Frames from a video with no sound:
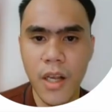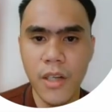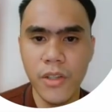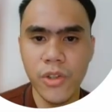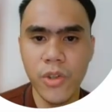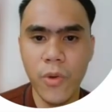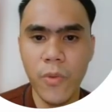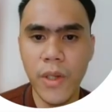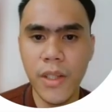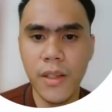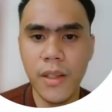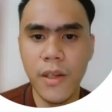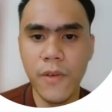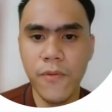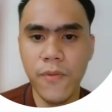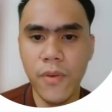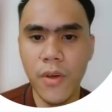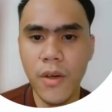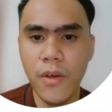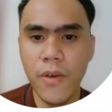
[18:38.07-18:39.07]
So when the
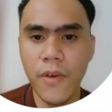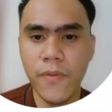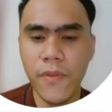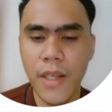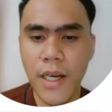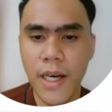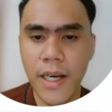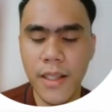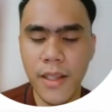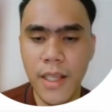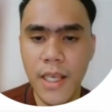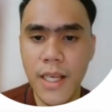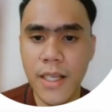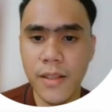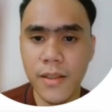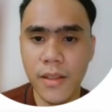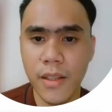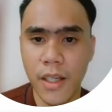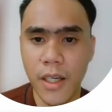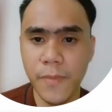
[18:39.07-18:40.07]
flow of the idea
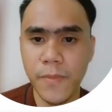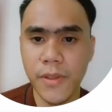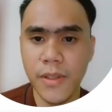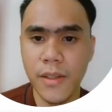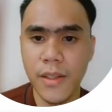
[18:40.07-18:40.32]
stops,